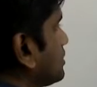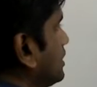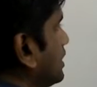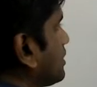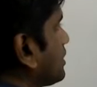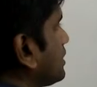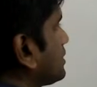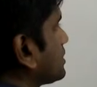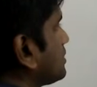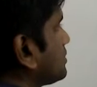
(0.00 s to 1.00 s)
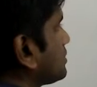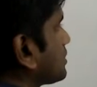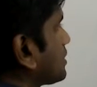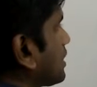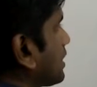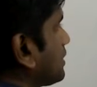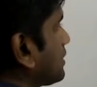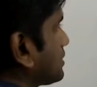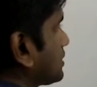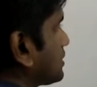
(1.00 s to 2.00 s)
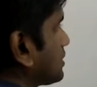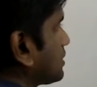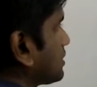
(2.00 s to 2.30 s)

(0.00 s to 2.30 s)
decrease in current asset